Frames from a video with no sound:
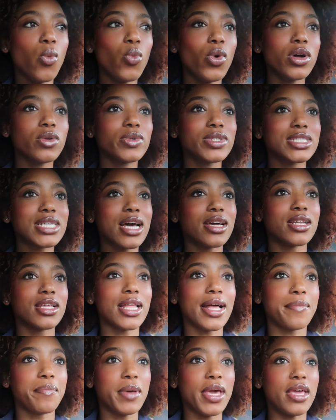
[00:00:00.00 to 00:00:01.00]
One was kind of
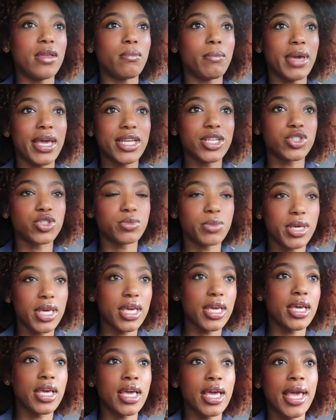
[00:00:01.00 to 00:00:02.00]
like pain
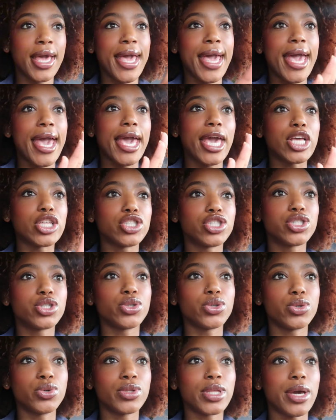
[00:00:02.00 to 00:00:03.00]
management. And
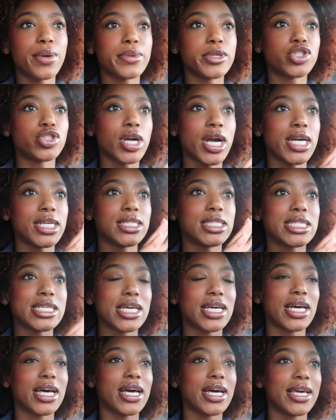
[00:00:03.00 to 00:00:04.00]
two, they were trying
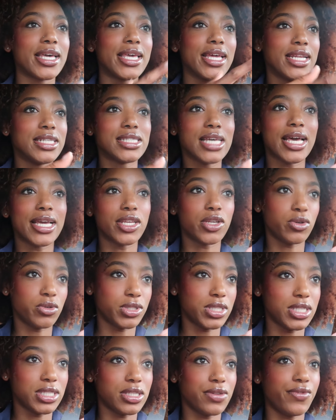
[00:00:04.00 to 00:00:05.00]
to get a
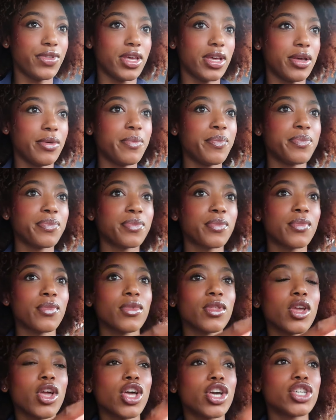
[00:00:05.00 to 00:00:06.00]
diagnosis of them.
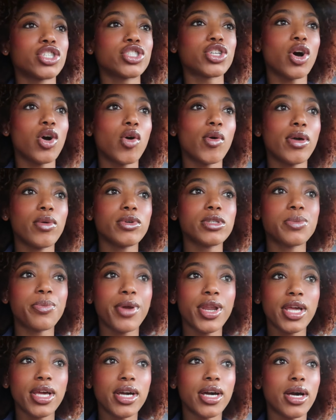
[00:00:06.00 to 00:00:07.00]
So it was
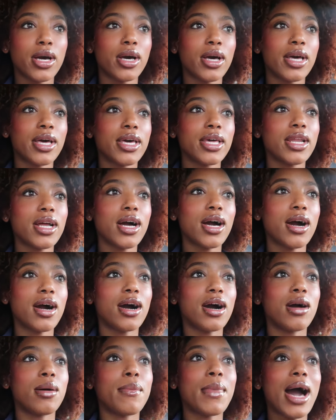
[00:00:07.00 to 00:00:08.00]
pretty good.
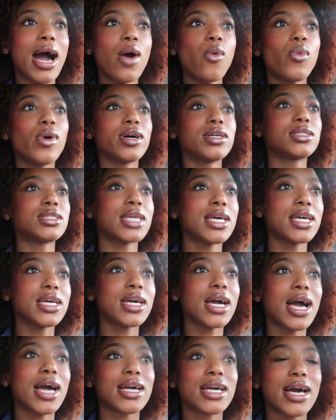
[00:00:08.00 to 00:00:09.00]
I was
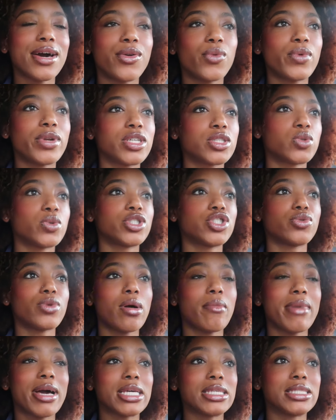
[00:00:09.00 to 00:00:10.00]
saying I kind of want to switch
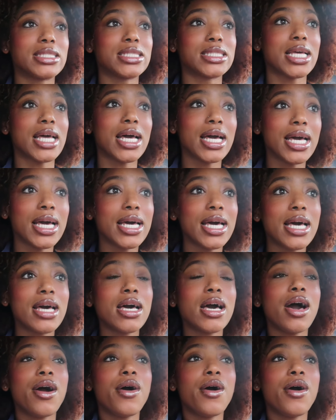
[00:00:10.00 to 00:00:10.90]
around my set